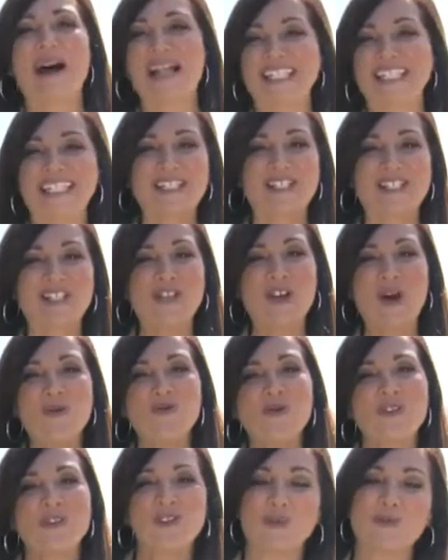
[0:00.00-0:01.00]
Bali doesn't know
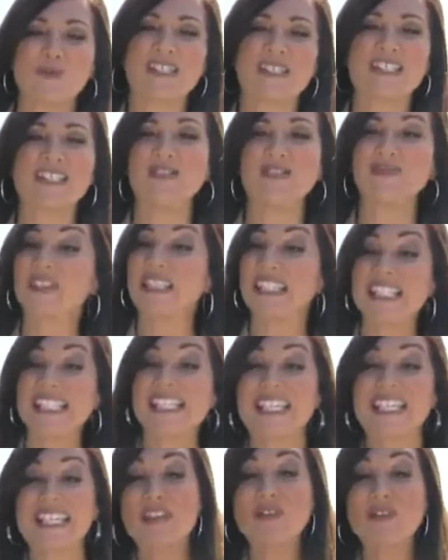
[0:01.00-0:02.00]
whether she wants to live in the
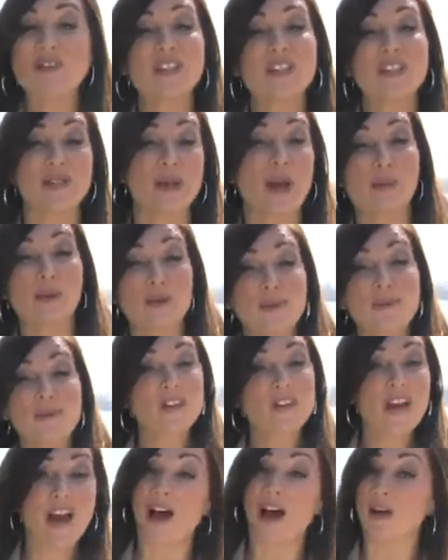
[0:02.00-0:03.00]
city or the
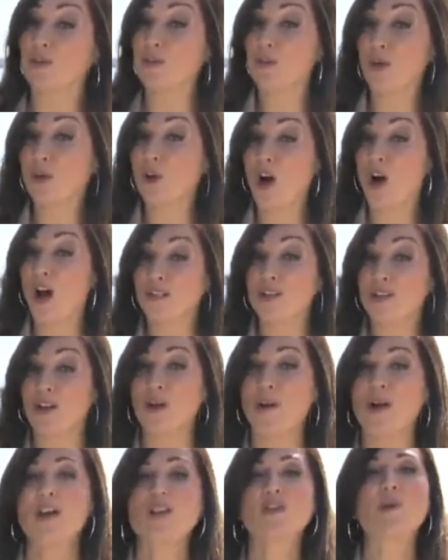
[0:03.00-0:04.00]
suburbs, a house or a
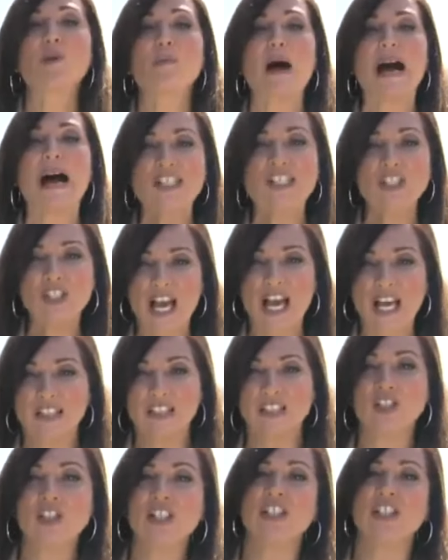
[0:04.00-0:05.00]
condo. So my
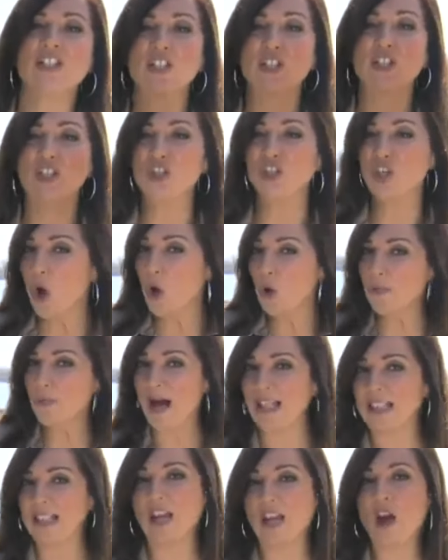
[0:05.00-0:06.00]
challenge is to show
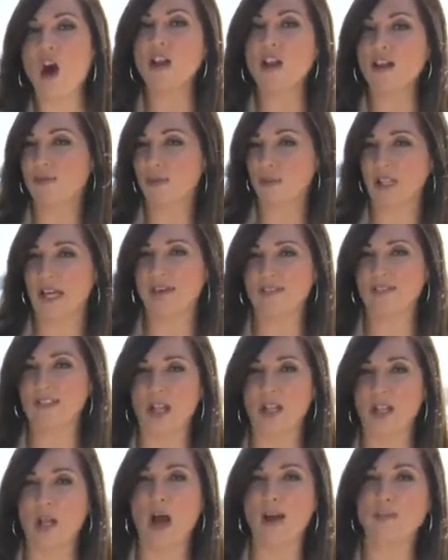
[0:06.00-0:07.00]
Bali all of her
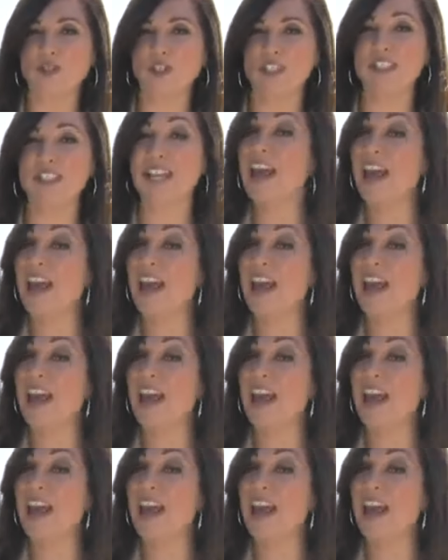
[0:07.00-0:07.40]
lifestyle options